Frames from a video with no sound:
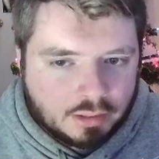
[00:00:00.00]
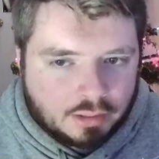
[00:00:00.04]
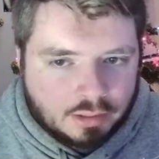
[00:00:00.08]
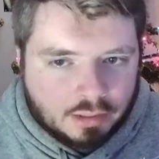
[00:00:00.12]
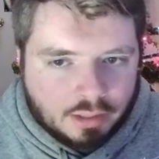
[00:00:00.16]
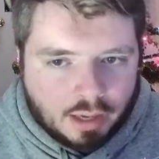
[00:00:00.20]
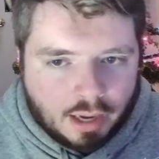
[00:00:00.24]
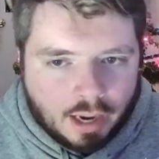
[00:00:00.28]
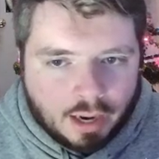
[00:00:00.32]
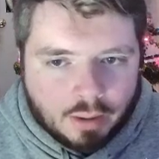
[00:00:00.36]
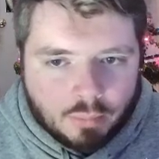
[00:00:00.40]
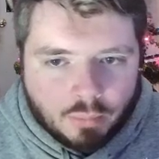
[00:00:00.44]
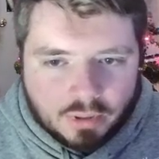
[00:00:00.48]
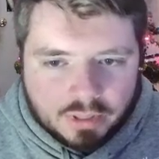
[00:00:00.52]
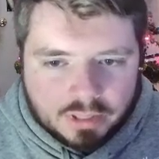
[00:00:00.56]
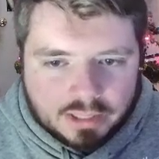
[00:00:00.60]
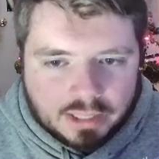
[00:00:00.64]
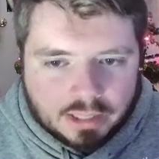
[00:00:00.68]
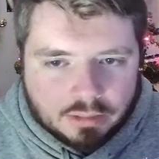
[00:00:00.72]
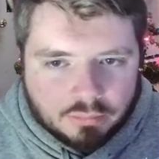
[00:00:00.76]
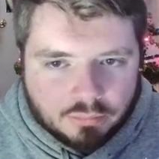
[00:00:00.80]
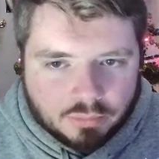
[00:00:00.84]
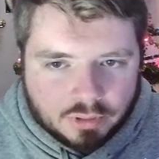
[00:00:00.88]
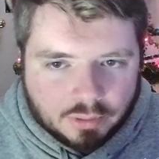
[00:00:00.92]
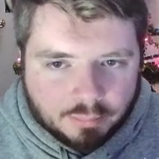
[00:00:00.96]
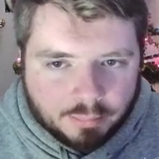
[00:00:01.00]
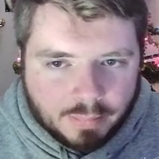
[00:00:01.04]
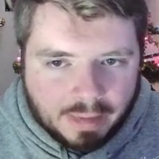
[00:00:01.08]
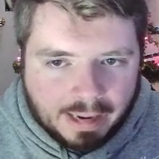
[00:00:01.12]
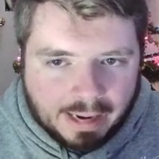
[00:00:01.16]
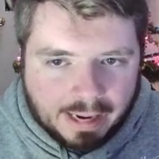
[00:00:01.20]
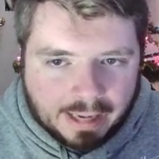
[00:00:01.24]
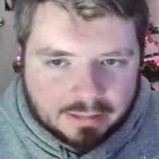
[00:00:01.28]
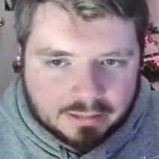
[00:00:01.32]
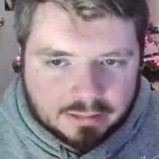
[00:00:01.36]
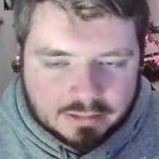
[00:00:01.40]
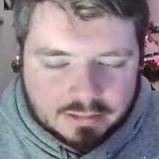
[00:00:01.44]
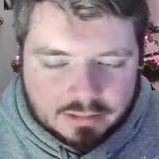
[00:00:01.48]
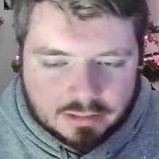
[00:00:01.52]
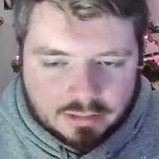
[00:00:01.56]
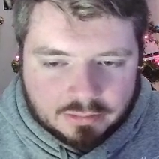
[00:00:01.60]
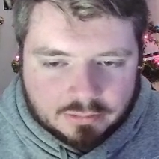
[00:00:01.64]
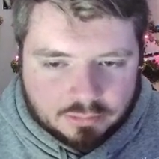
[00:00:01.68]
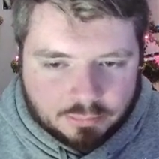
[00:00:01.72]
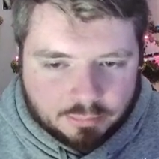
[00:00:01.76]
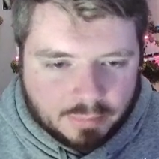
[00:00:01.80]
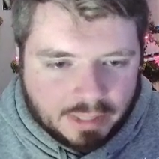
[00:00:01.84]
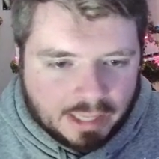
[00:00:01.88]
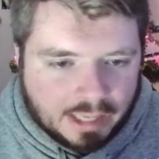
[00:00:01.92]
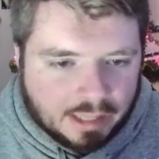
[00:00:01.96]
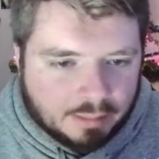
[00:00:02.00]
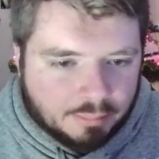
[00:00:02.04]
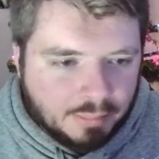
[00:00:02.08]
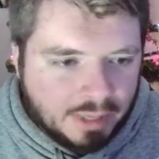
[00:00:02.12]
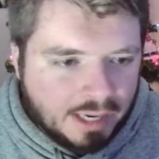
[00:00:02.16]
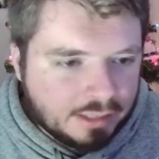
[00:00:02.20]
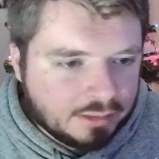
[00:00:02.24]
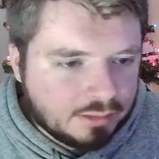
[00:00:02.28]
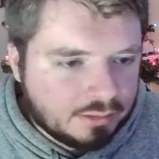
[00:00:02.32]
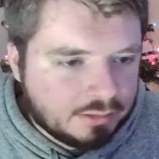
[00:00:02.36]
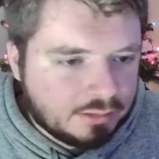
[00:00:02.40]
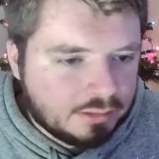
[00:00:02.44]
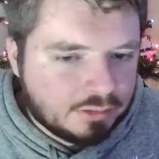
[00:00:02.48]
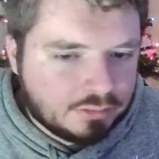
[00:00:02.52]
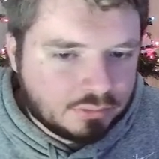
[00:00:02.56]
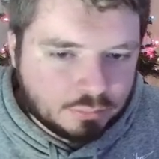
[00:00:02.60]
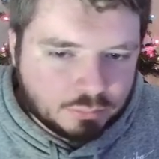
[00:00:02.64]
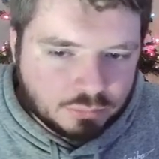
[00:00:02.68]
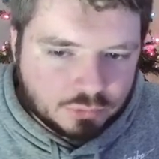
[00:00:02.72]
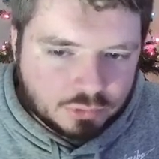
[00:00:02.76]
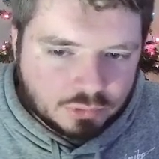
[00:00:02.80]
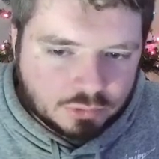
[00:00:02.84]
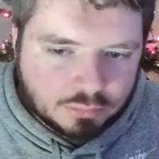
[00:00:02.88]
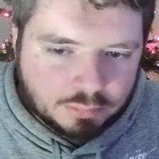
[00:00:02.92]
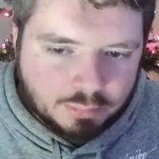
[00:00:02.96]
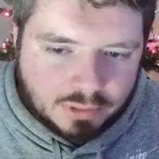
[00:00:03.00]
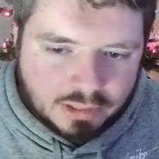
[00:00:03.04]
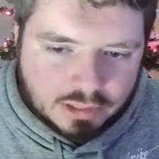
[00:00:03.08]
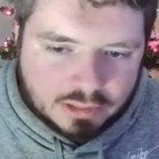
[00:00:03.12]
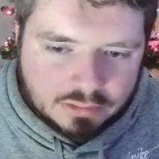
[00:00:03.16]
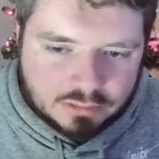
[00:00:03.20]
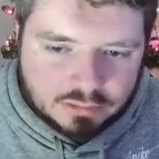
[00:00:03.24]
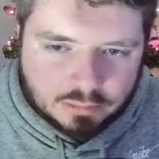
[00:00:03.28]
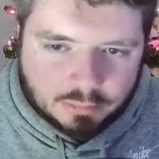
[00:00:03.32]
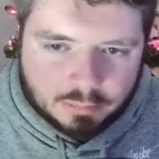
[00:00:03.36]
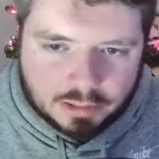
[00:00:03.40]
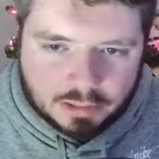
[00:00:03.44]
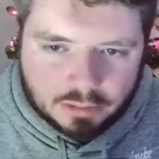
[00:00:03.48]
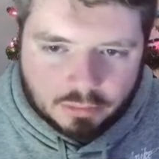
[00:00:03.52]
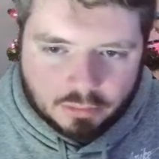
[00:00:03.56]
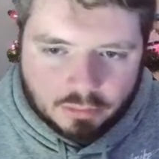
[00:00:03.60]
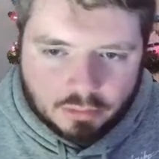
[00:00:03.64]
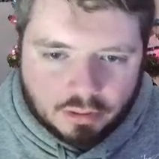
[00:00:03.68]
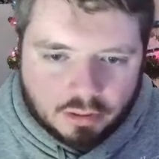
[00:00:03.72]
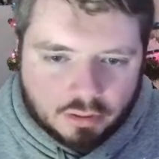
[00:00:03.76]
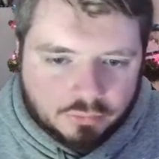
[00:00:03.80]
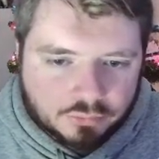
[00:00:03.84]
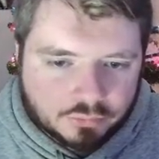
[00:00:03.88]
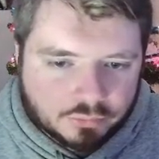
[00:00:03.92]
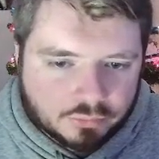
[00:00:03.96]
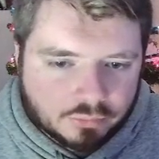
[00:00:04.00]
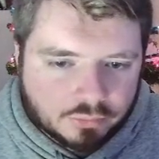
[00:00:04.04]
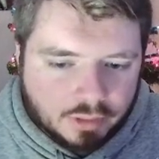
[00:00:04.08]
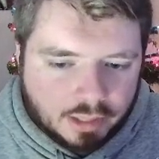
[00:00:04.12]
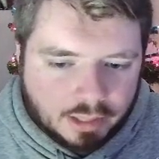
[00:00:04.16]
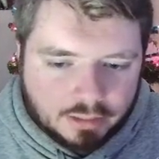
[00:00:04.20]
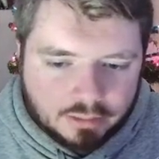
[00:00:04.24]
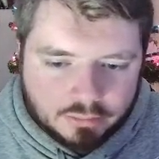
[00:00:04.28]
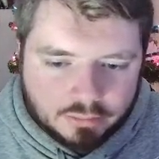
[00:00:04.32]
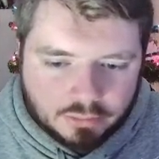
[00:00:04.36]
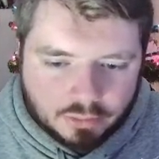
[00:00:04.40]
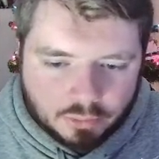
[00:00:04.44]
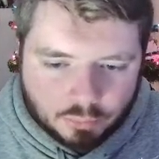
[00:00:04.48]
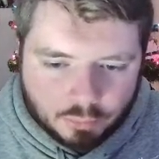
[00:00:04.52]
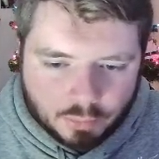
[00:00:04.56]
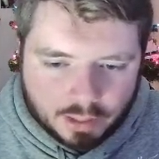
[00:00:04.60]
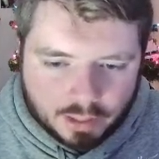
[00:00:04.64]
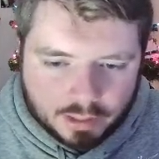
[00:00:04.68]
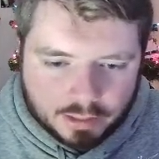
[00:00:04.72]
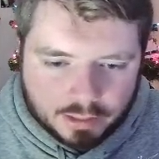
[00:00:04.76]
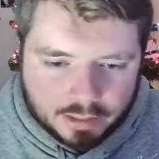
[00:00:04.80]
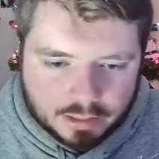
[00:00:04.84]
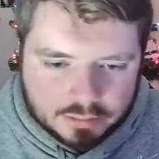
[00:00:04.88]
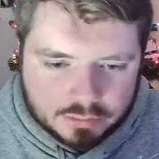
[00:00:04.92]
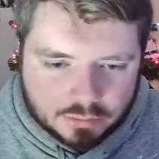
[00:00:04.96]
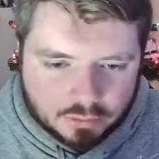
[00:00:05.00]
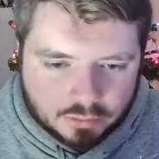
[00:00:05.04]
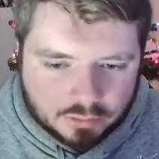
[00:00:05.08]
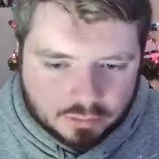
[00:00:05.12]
I want to get rid of magnetism, man. Magnetism's just pissing me off. I don't know why I took